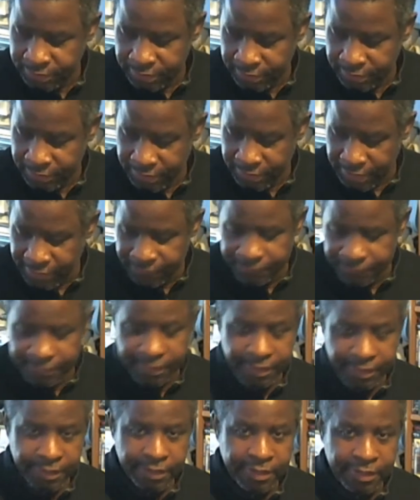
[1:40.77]
Okay?
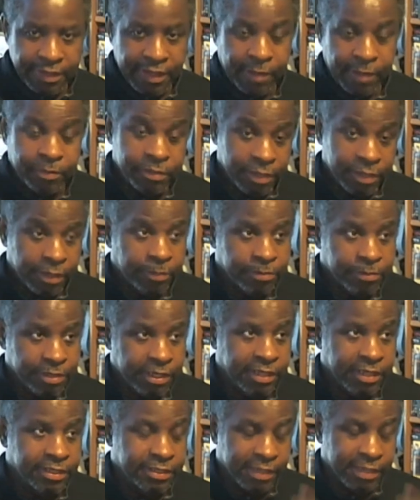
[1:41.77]
That was good. It was a
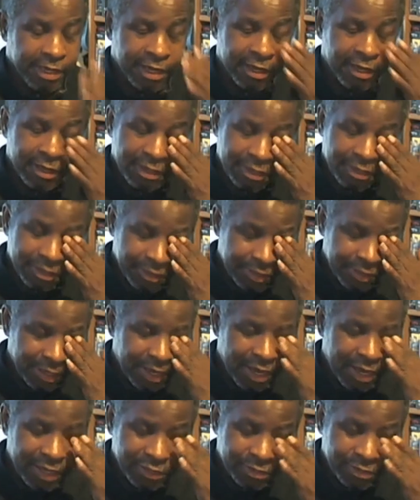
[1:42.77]
nice, good
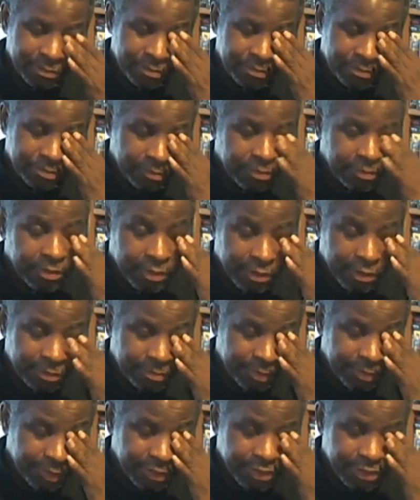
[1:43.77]
action, good
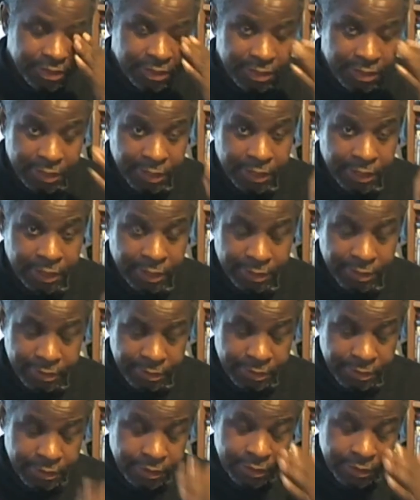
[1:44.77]
piece in there.
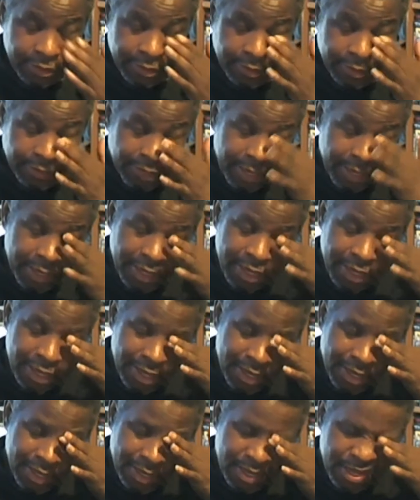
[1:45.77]
Okay?
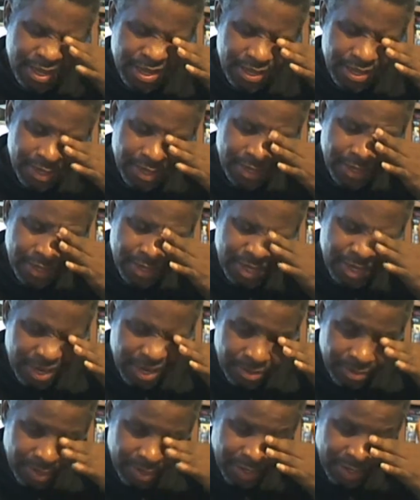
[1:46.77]

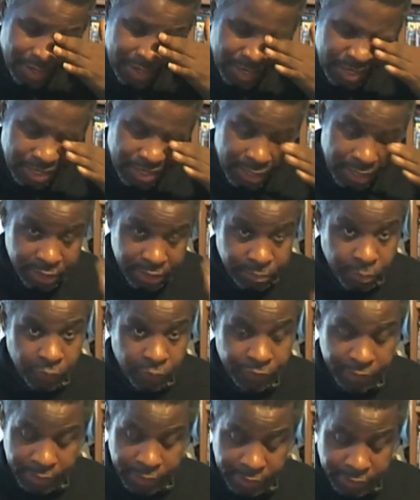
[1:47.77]
Anyway, the next
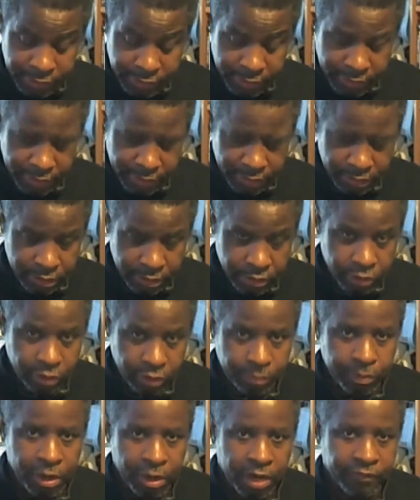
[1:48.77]
movie is the
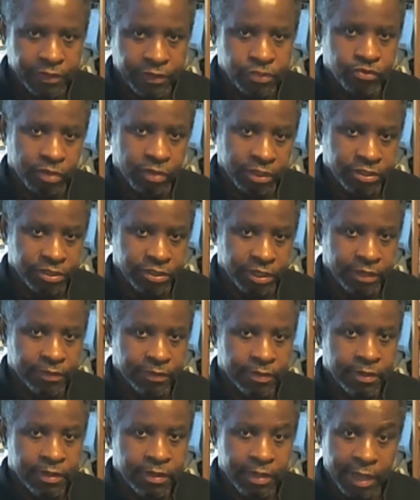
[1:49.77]
third part of a trilogy.
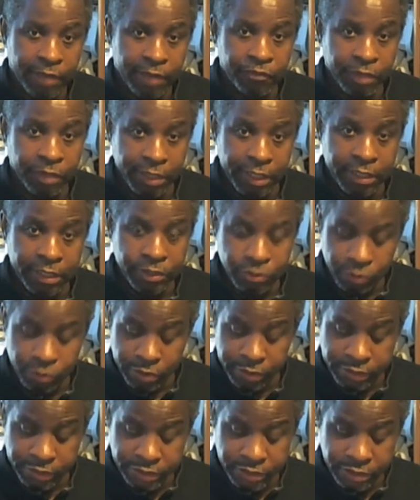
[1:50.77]
I really enjoyed
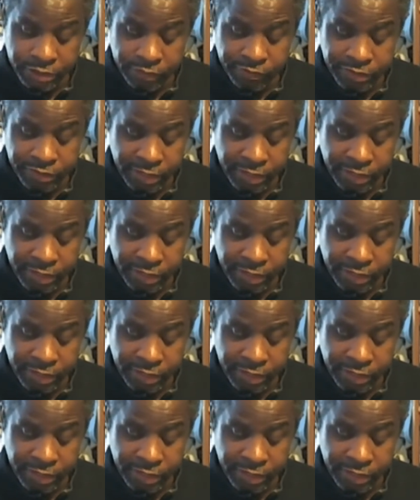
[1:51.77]
this series.